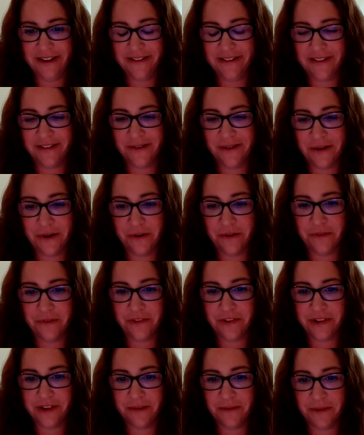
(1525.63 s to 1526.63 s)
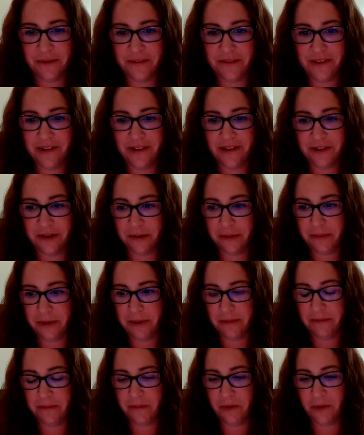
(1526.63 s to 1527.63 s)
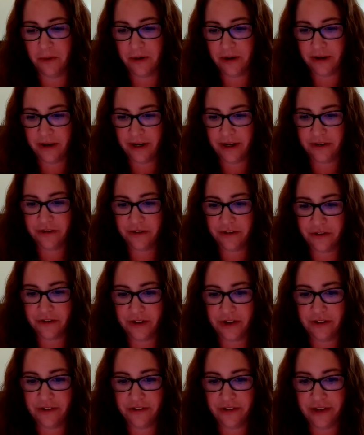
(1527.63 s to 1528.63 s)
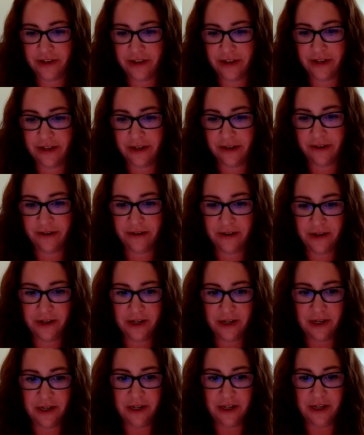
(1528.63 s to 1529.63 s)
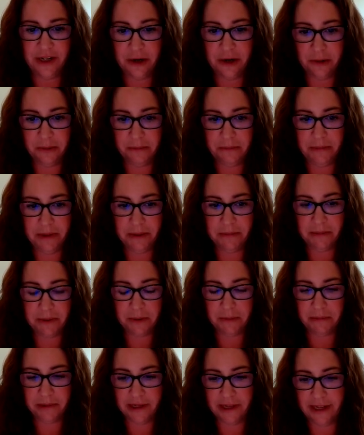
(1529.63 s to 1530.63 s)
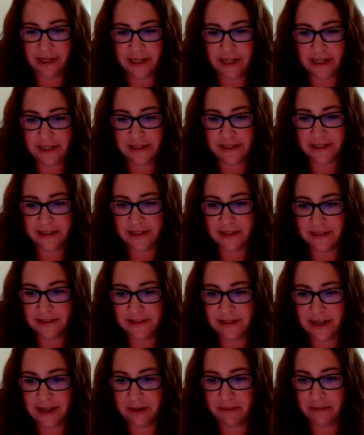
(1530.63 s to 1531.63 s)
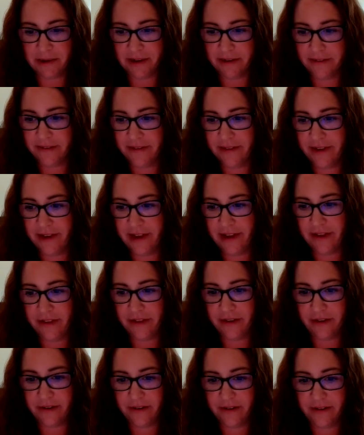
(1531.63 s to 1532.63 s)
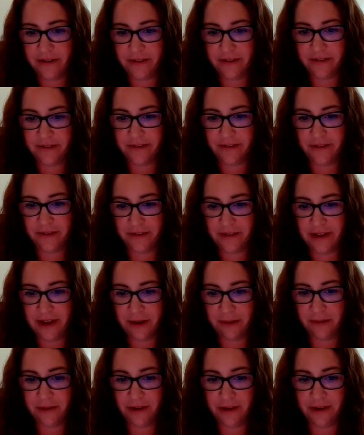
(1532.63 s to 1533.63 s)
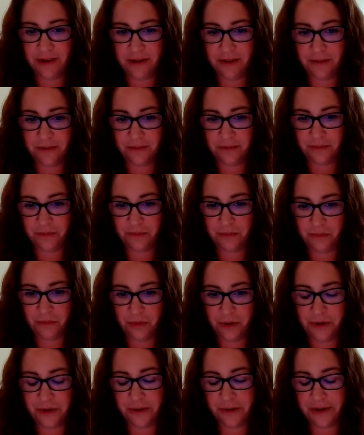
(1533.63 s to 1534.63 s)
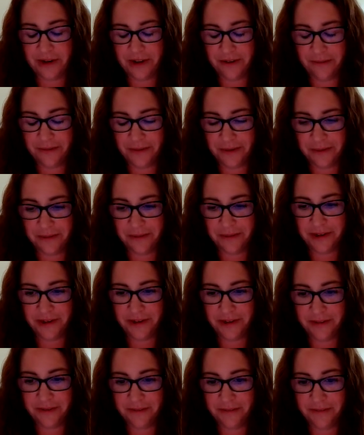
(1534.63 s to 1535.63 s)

So hopefully we'll see a little bit more integration and, people playing nice in the sandbox together so that, we don't have so many.